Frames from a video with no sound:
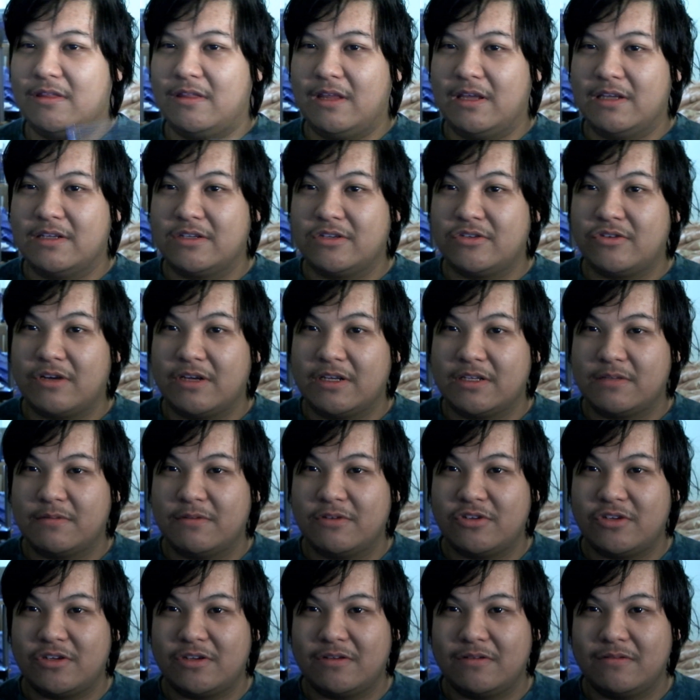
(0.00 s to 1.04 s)
there's a
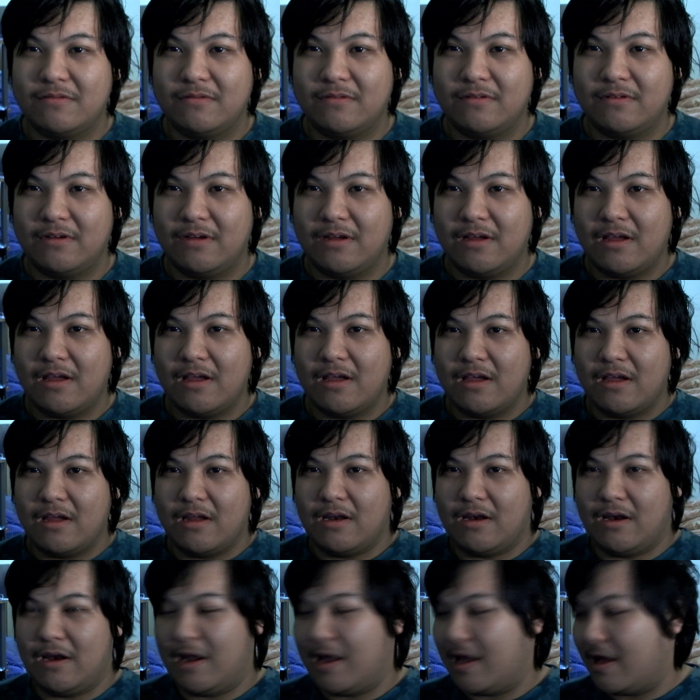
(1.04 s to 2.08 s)
transmission.
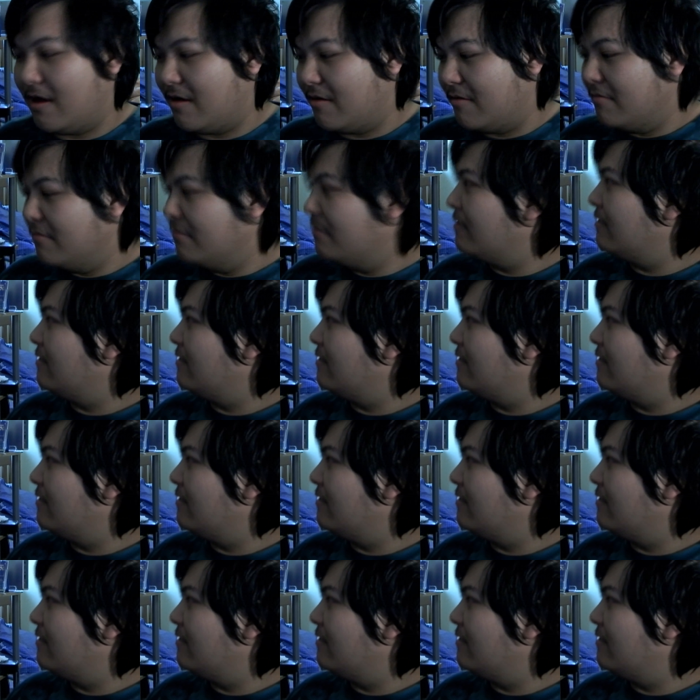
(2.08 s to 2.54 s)
Now,